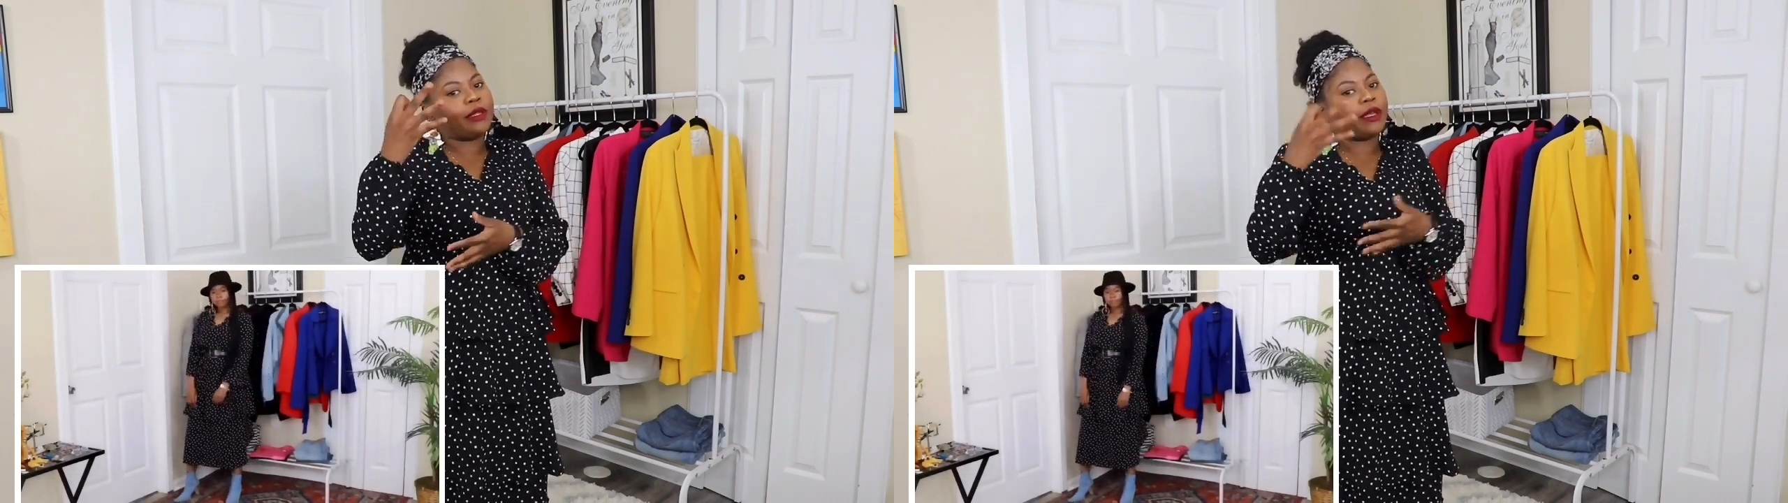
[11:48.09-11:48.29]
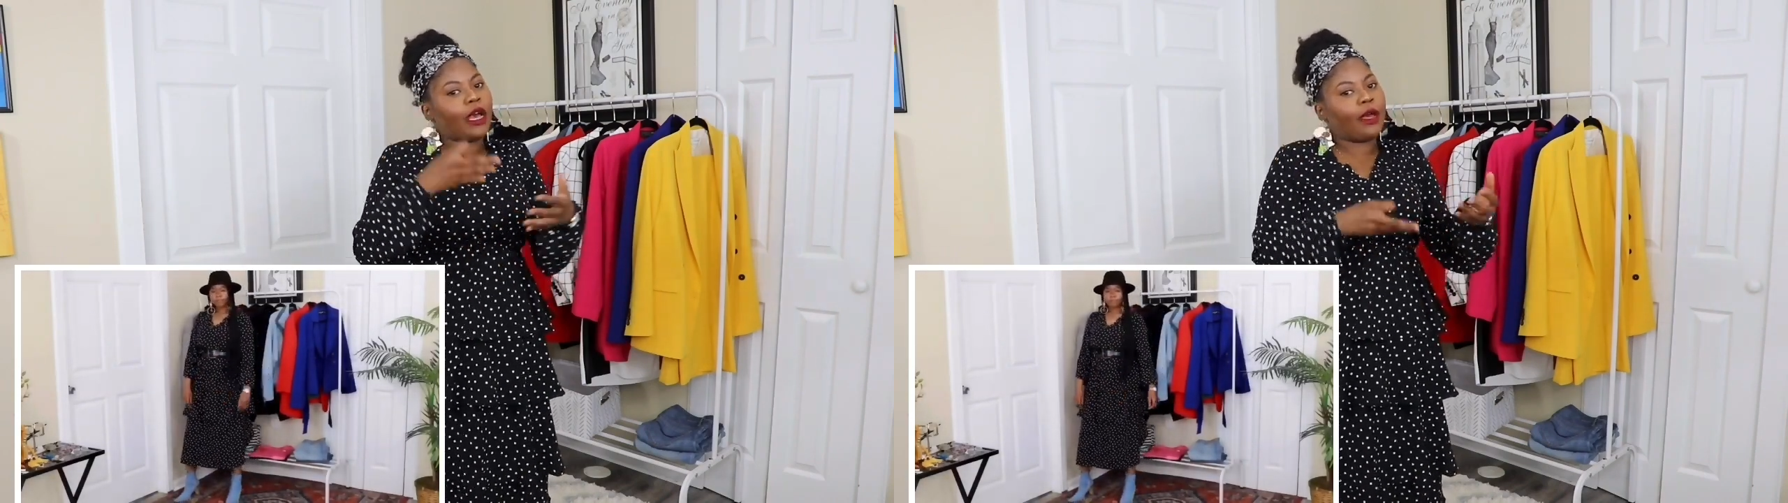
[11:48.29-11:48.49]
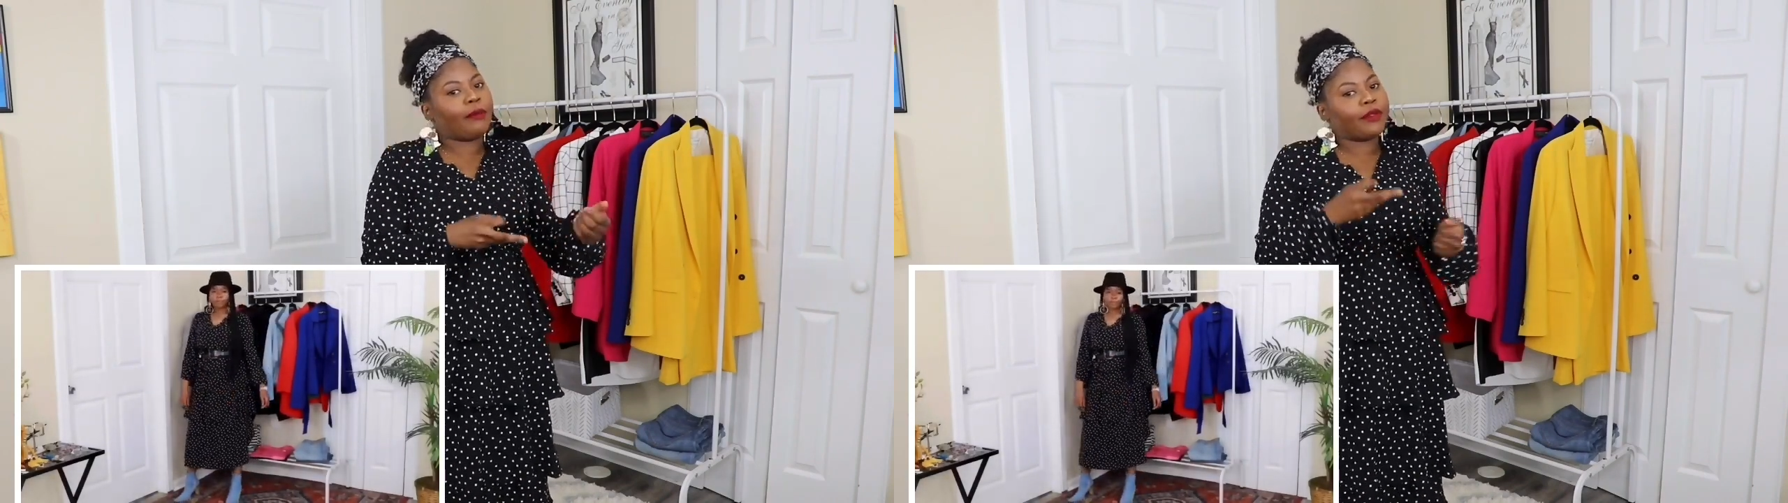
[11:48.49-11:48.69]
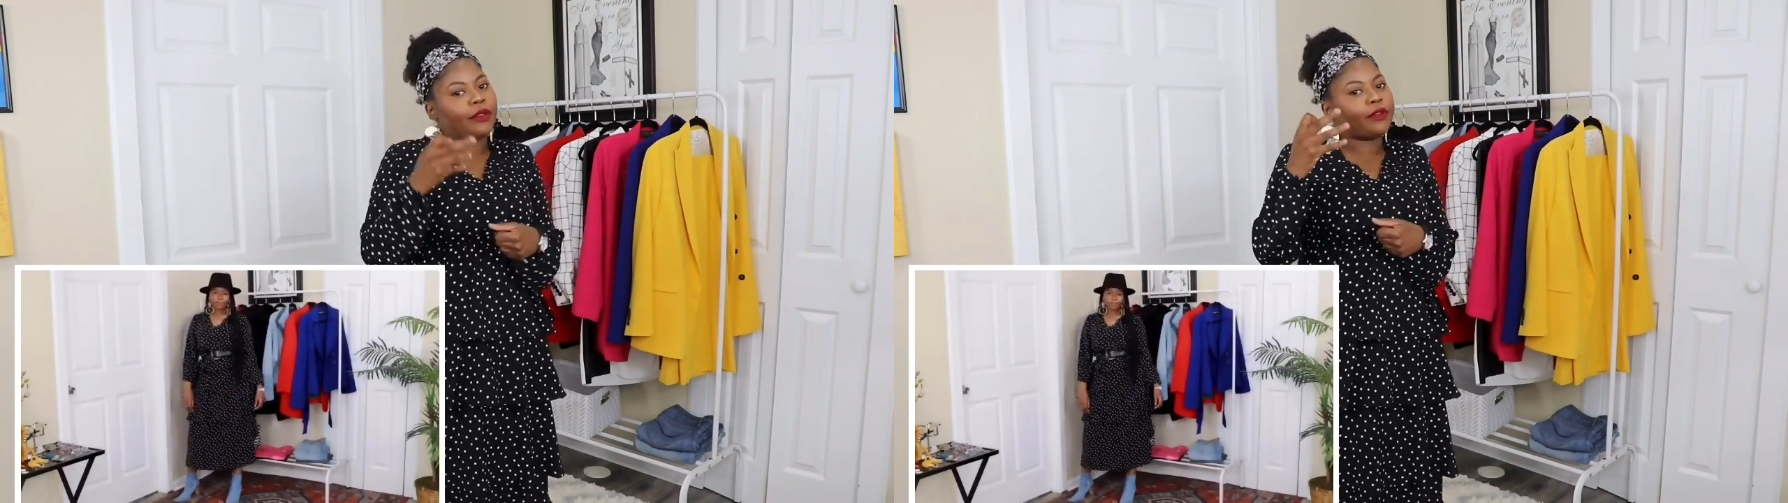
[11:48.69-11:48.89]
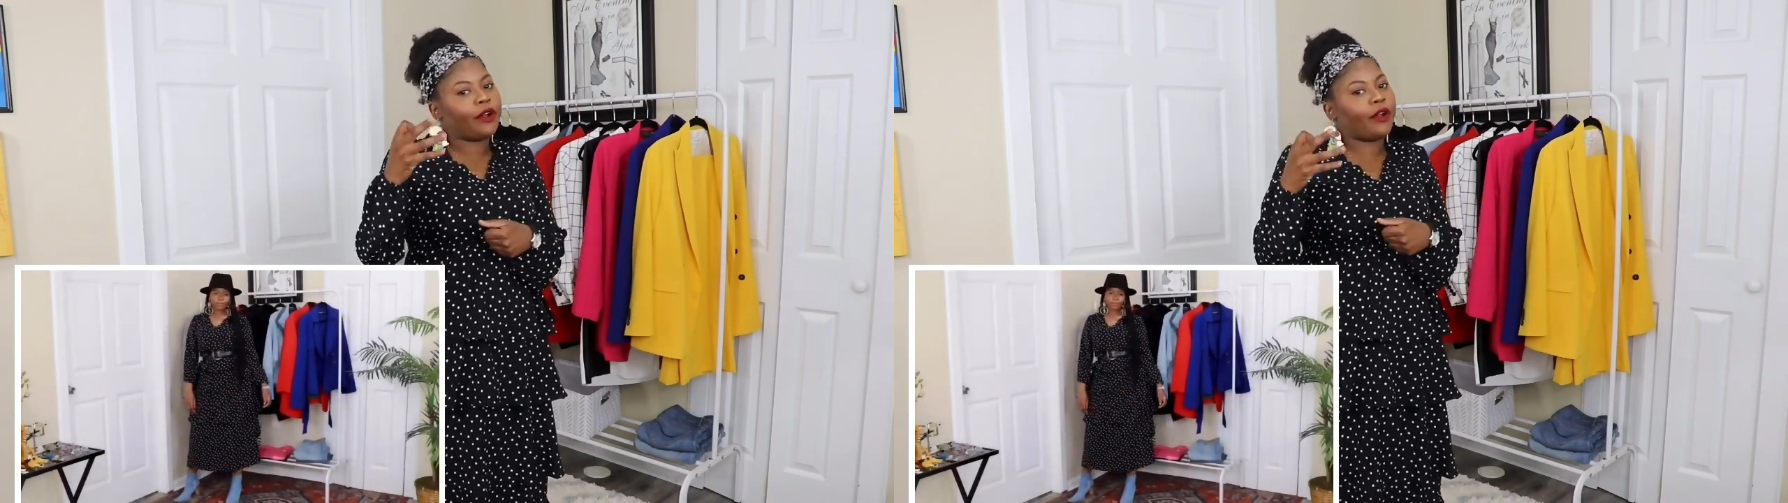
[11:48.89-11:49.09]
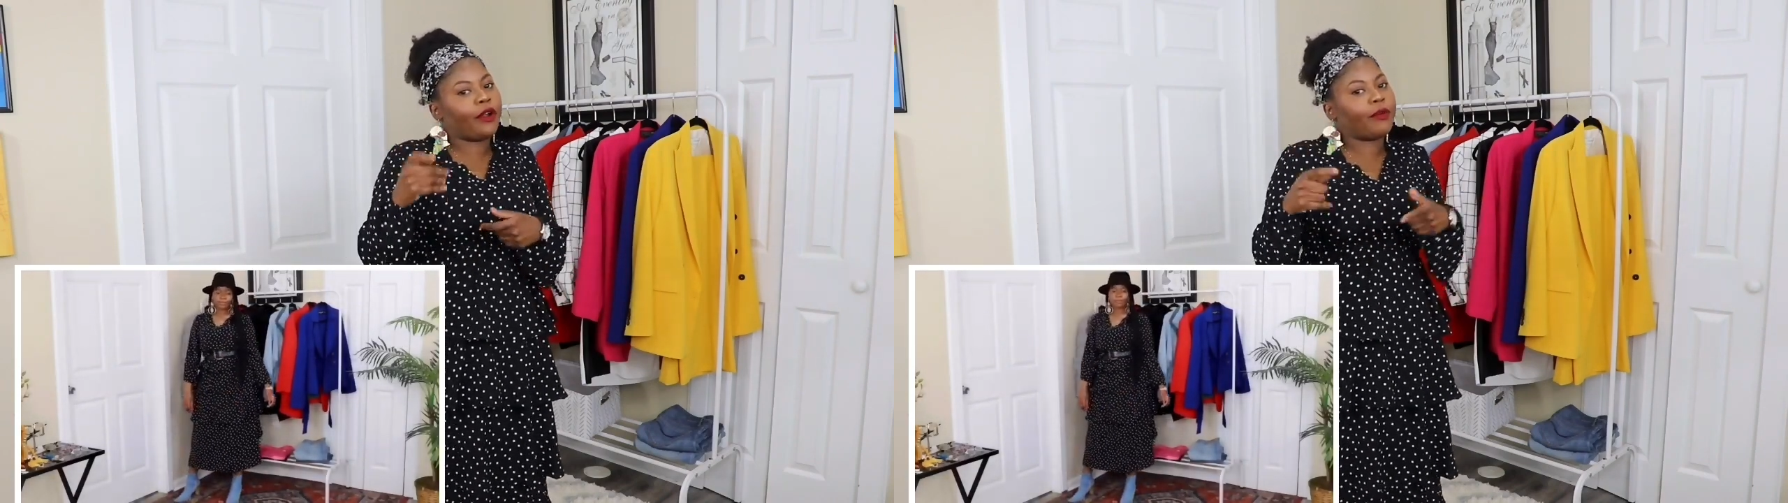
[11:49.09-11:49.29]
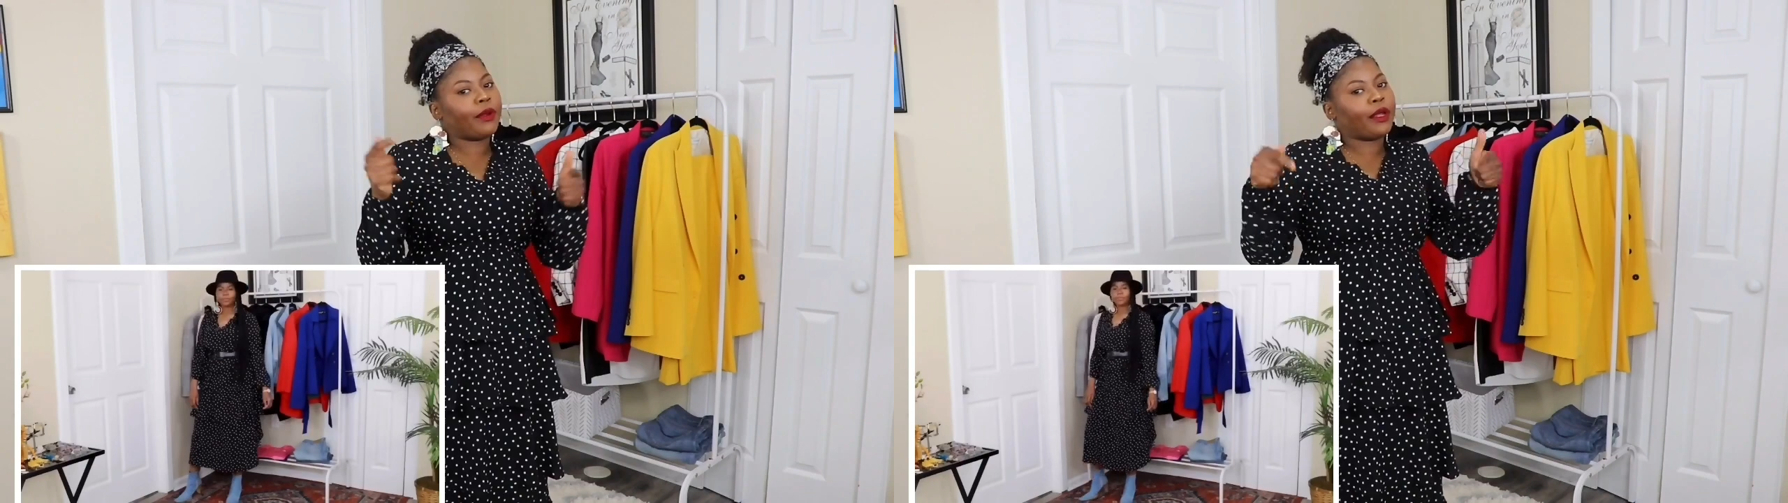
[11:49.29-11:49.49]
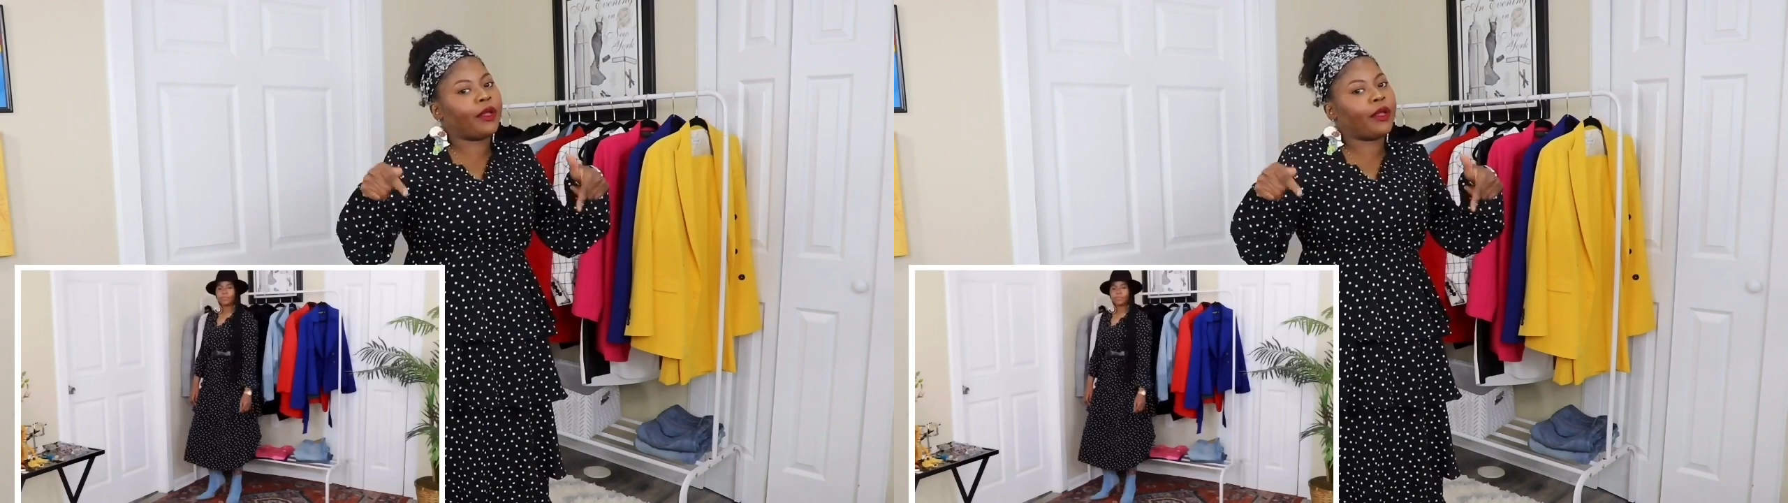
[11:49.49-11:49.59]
times is a charm.